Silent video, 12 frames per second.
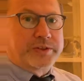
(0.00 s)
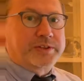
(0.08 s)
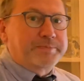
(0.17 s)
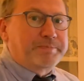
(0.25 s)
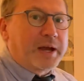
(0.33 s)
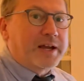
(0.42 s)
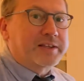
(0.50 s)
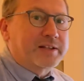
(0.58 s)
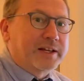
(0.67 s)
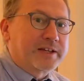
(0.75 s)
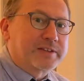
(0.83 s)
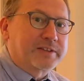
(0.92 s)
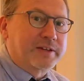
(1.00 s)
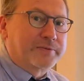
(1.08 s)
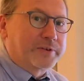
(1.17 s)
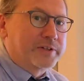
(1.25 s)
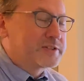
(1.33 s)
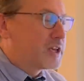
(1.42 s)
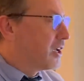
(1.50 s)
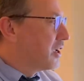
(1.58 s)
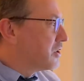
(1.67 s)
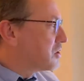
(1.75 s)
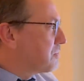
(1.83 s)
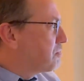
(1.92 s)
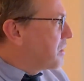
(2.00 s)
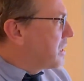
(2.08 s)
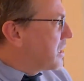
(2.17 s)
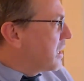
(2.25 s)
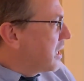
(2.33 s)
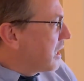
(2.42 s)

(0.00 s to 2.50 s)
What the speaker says: the path length difference to be